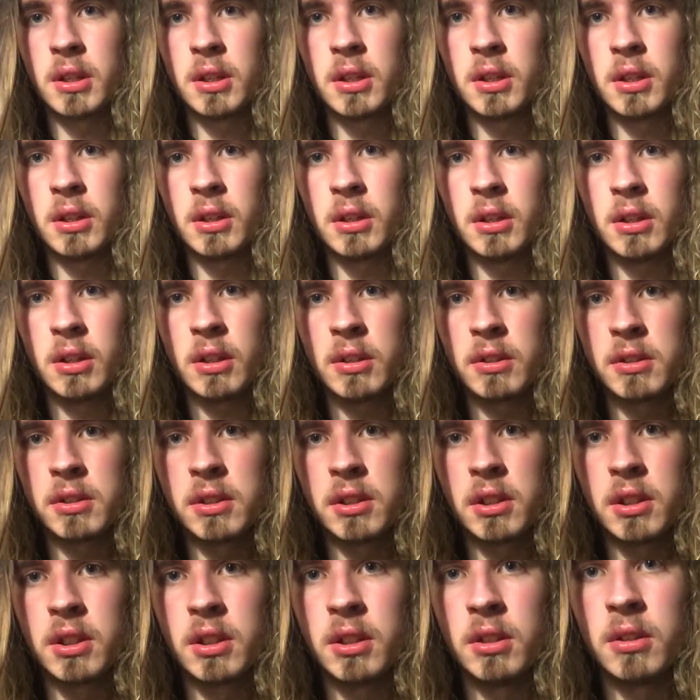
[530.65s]
Uh, I'll
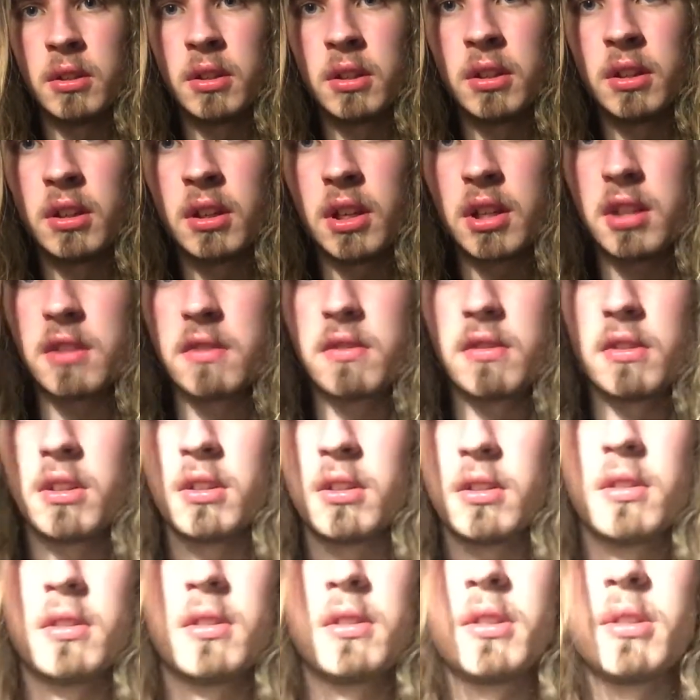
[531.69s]
see you in the next video.
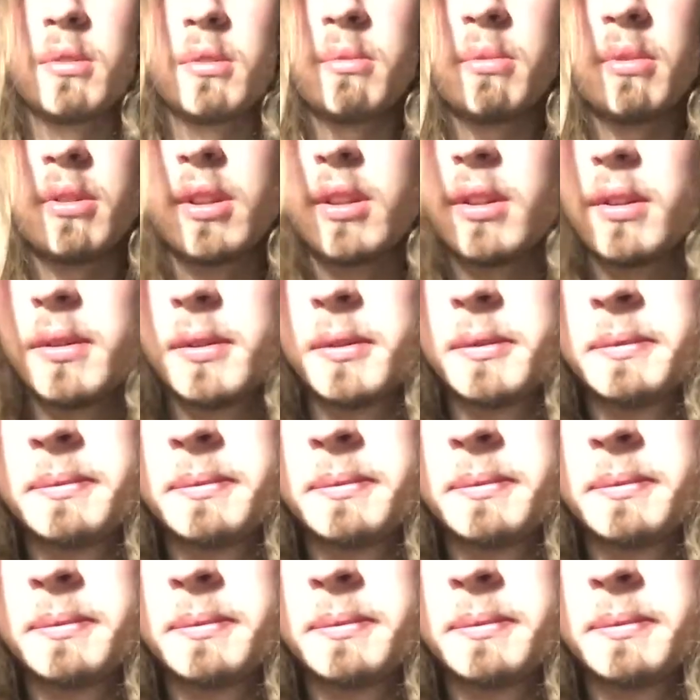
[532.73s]
Goodbye.